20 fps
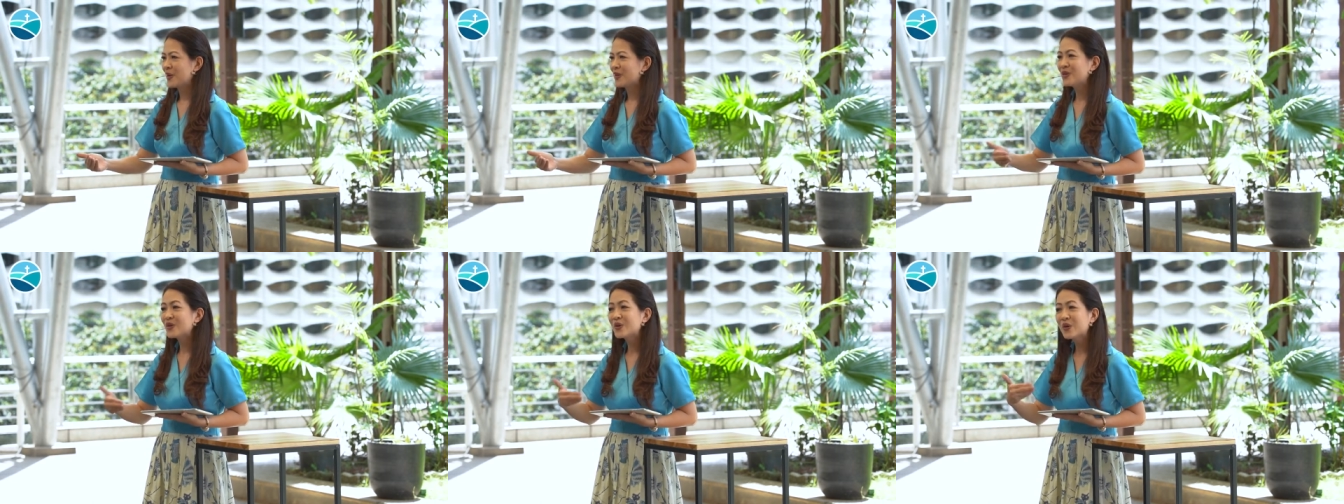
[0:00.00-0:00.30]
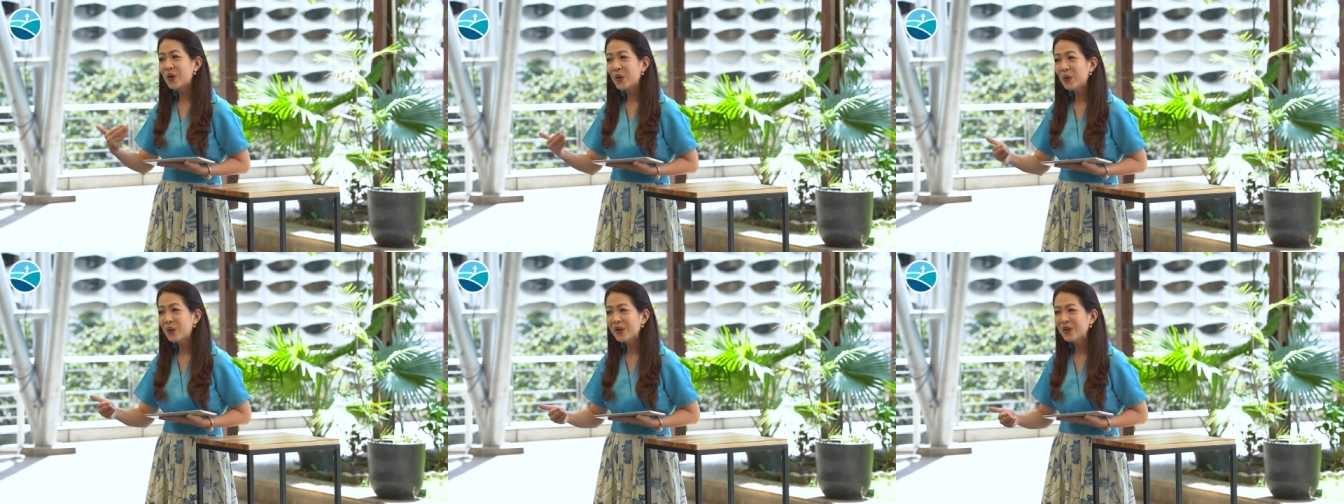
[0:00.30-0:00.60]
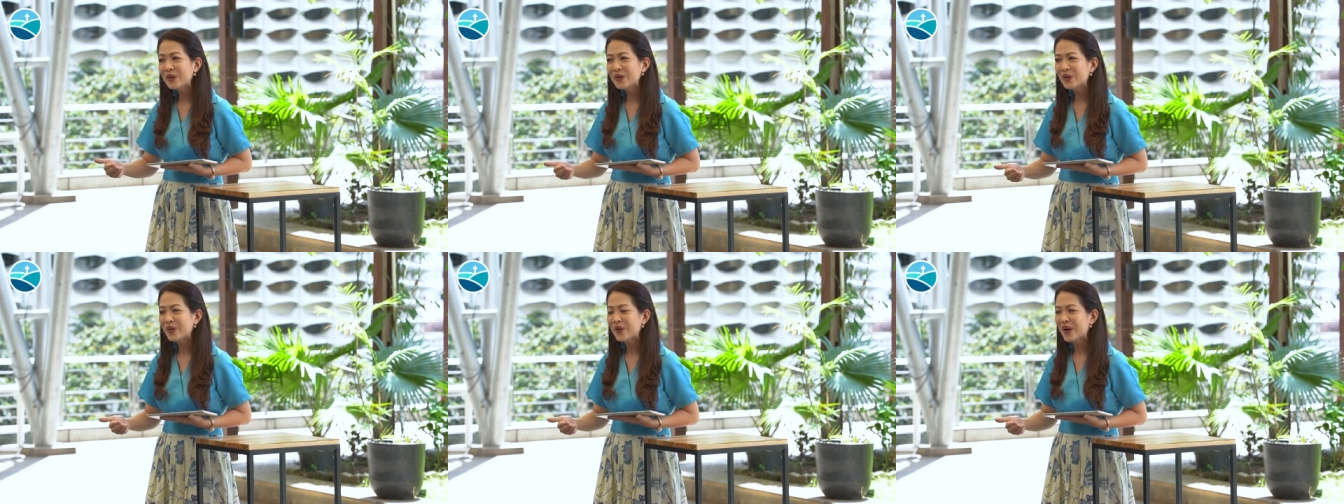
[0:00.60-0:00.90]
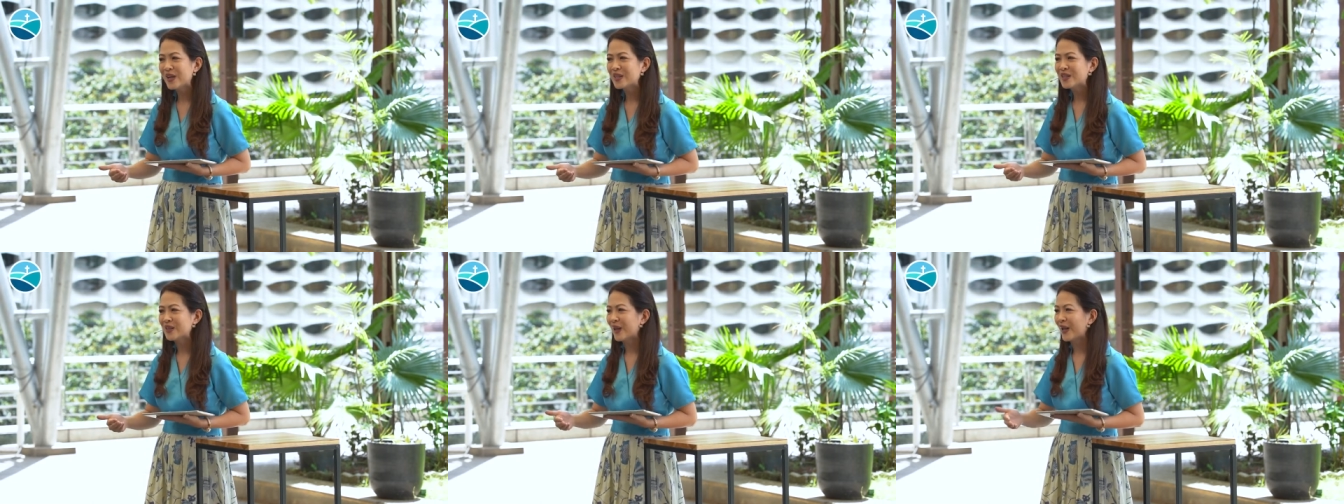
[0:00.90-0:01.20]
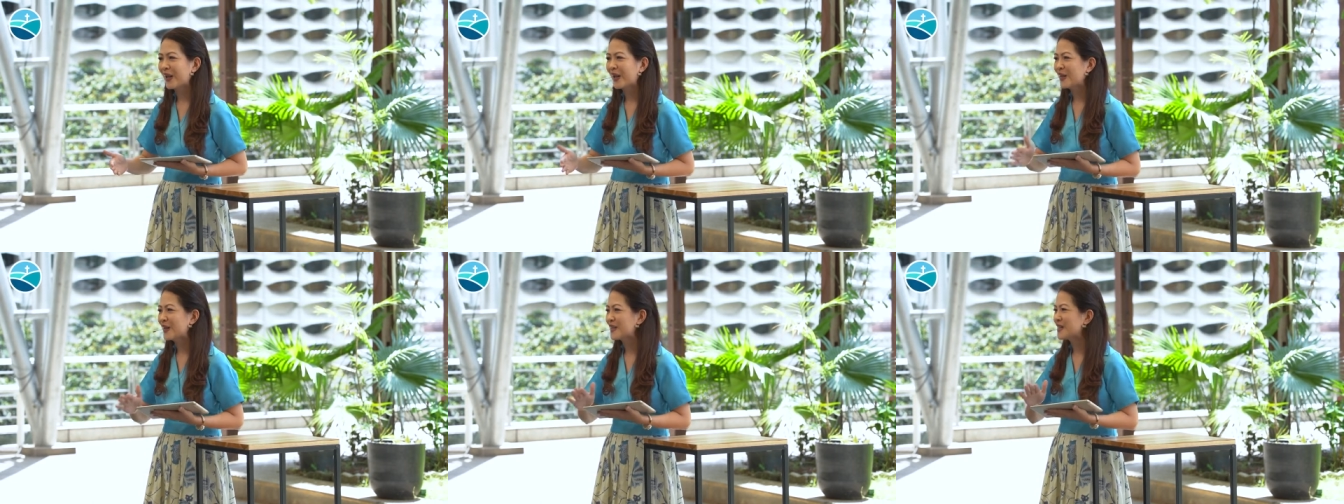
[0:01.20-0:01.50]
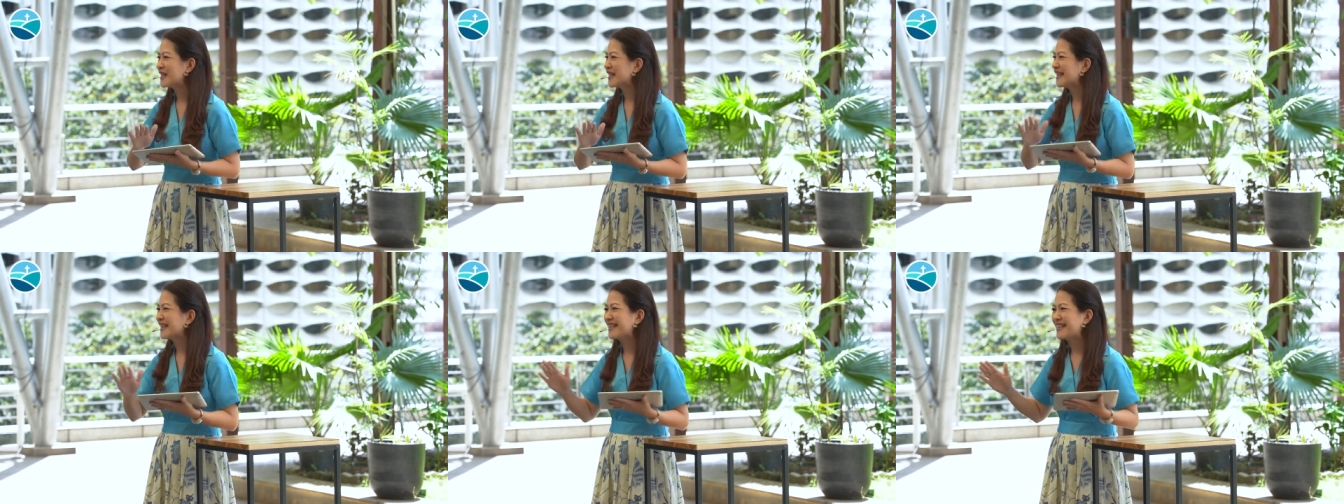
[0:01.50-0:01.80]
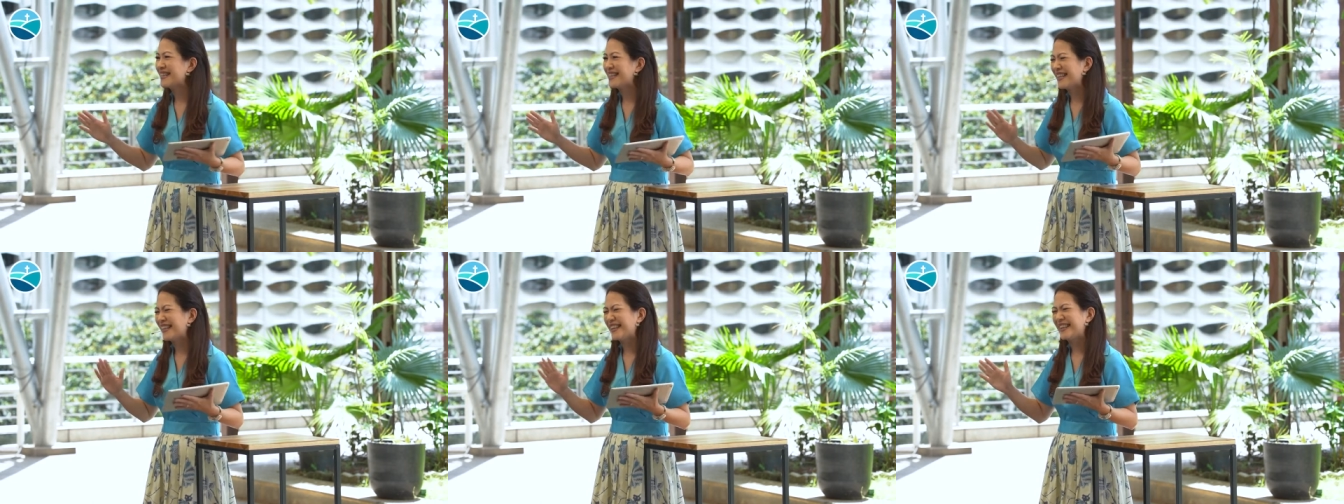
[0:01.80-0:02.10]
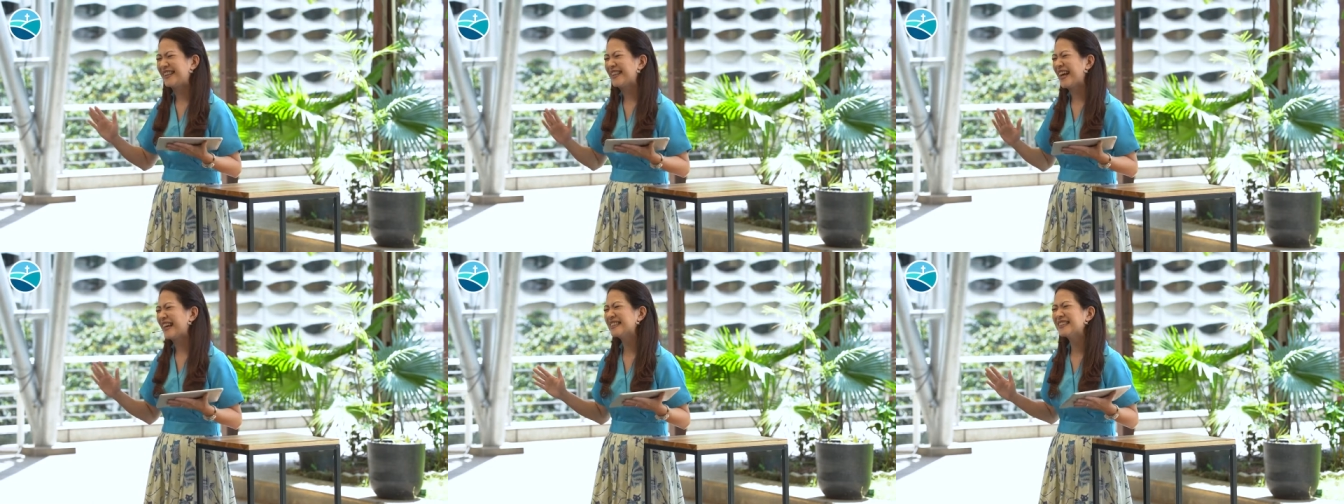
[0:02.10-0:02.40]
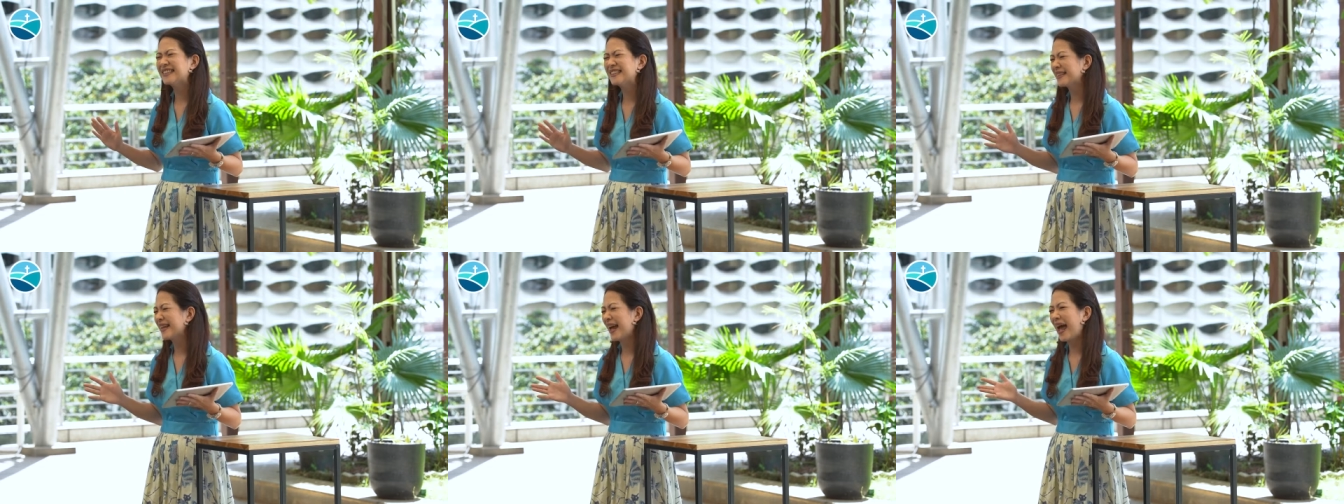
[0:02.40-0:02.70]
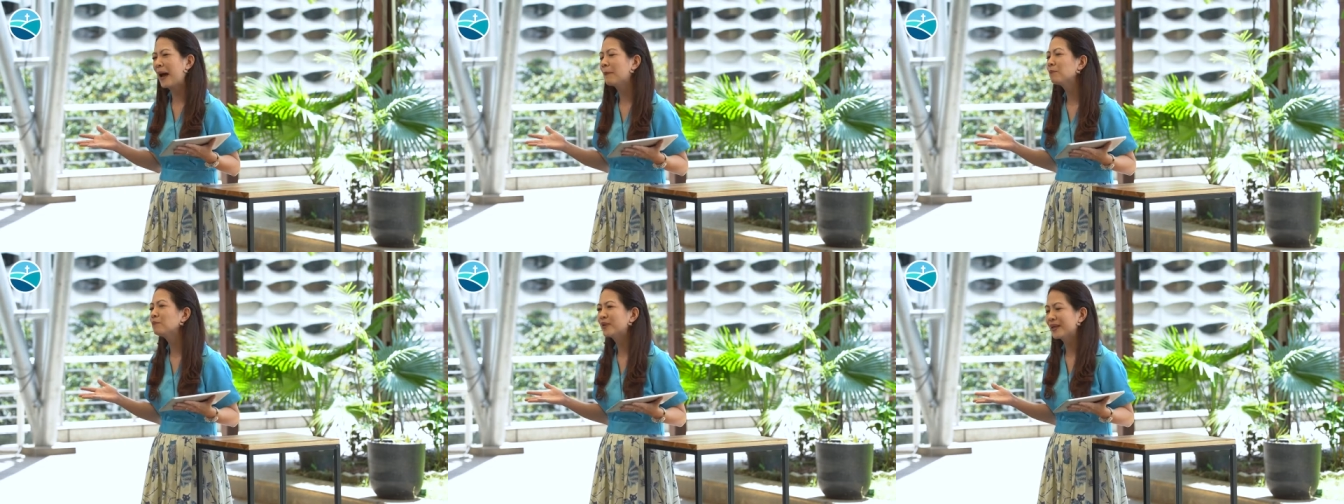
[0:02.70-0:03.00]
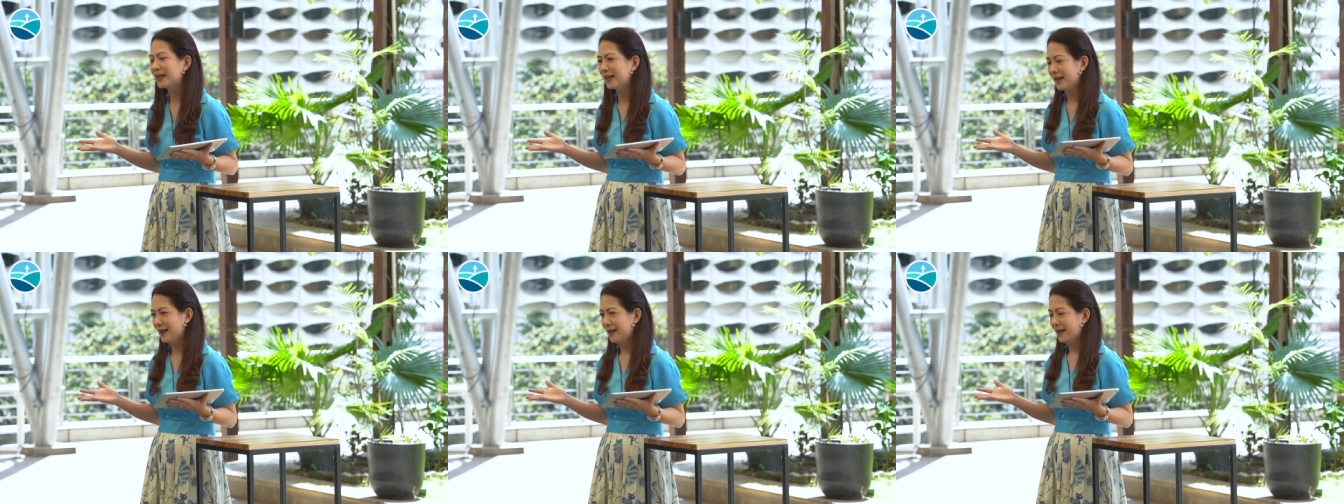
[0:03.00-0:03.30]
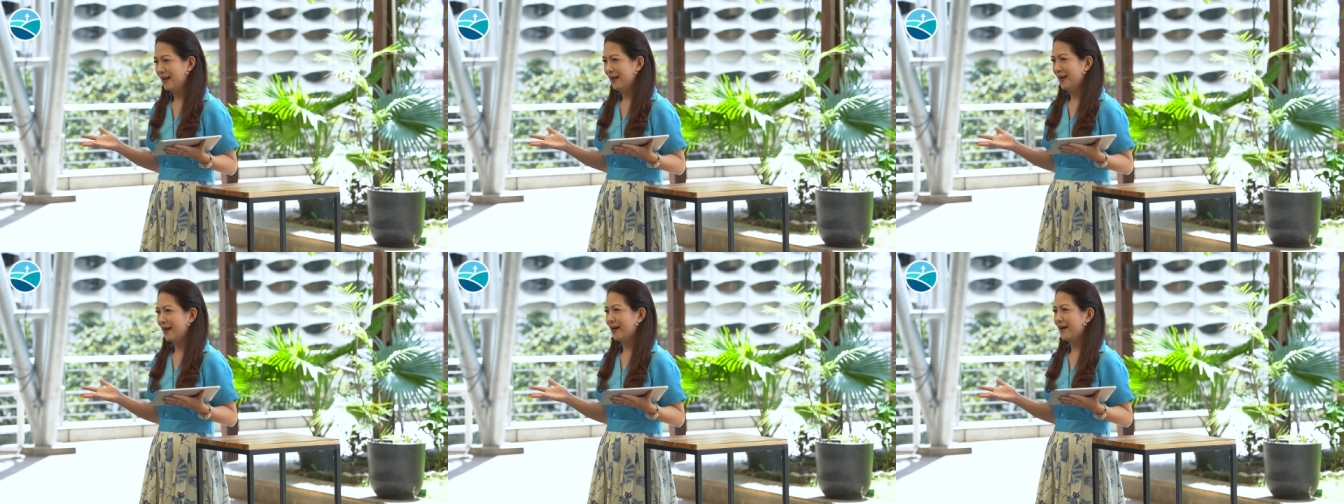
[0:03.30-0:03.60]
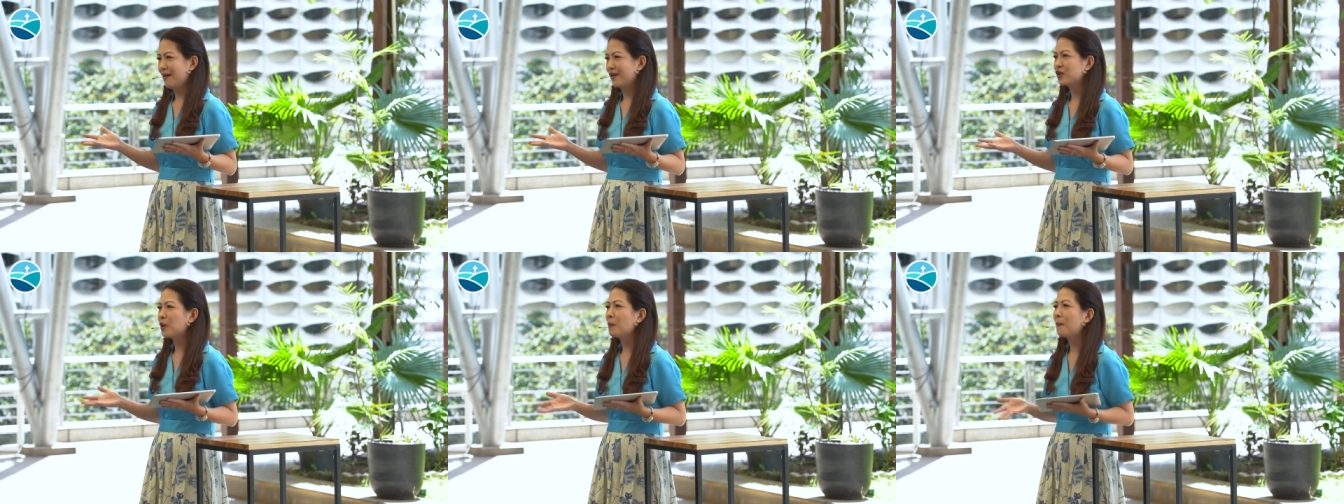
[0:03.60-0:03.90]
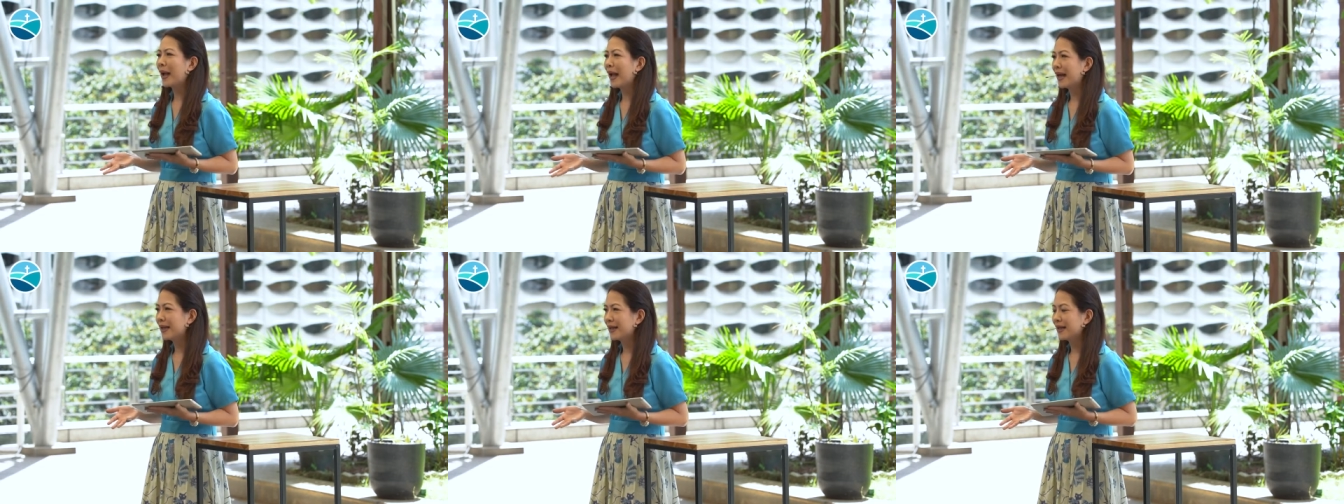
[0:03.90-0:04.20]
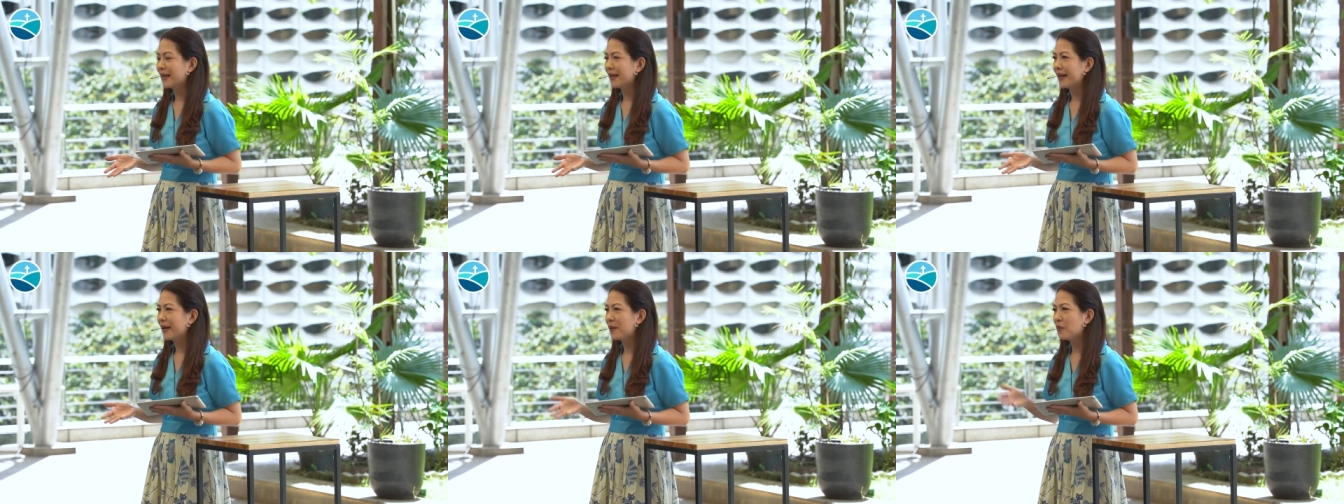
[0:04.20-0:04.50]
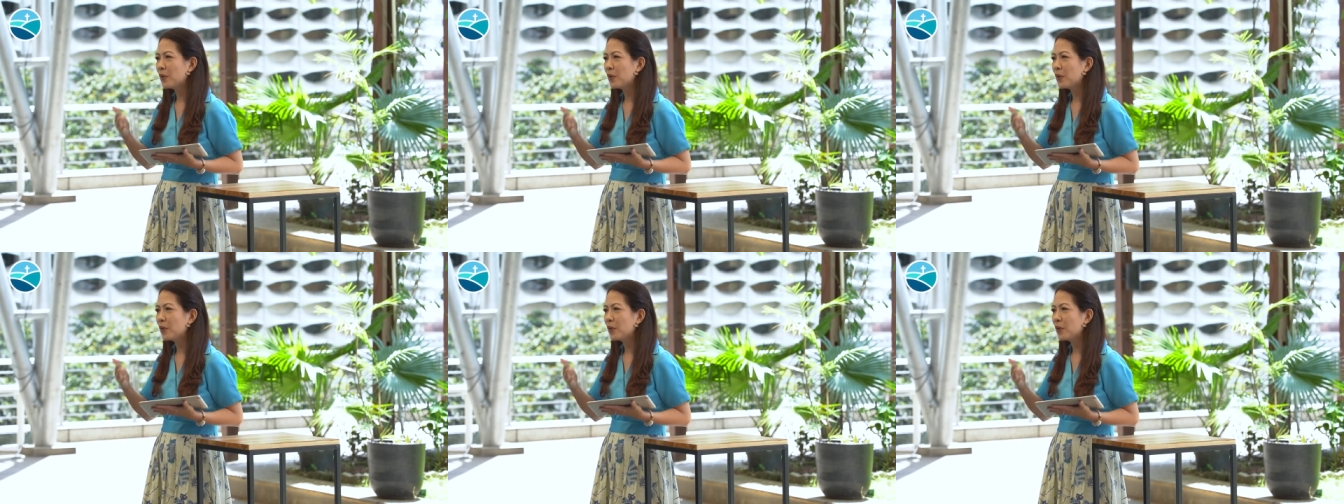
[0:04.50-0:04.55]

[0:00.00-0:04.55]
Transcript: To grow into Christ likeness, it, it doesn't happen automatically.